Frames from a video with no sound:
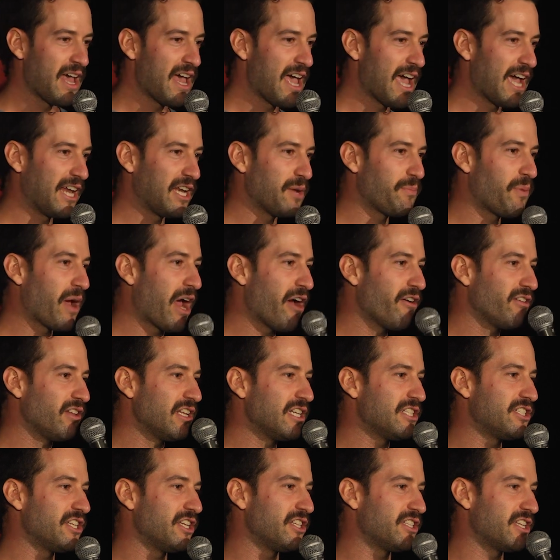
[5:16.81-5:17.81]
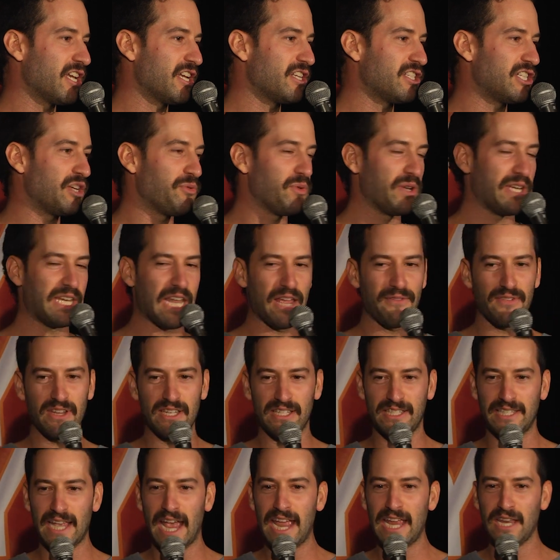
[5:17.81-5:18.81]
and apparently she said she would never
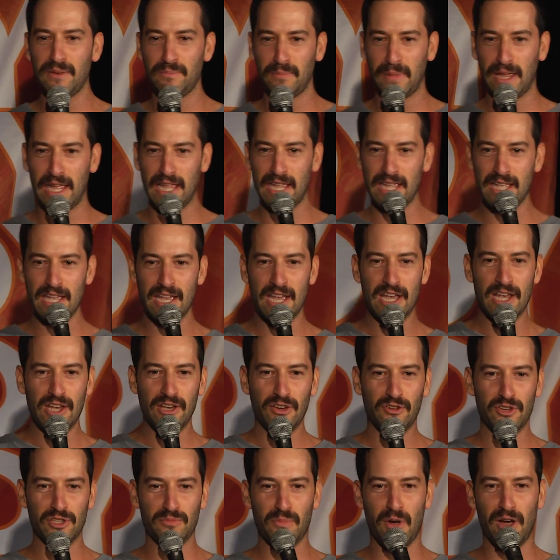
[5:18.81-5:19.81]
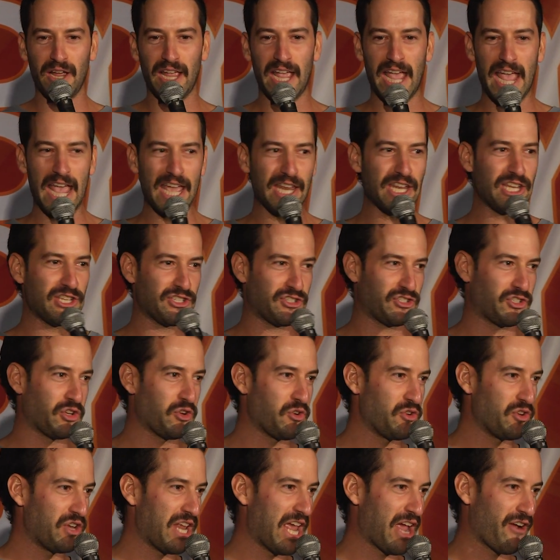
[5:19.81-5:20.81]
date me because my head is
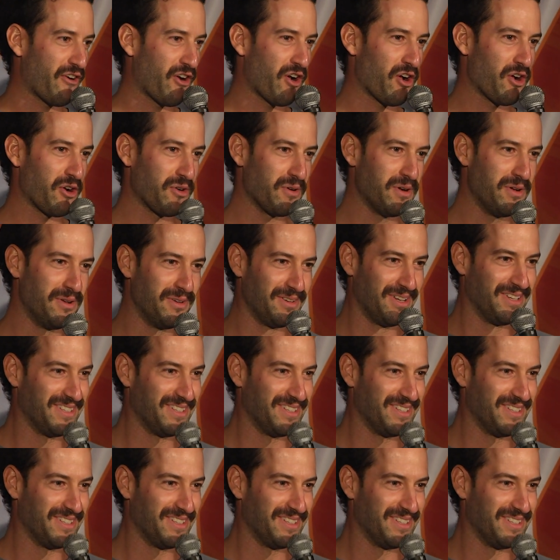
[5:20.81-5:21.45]
too narrow.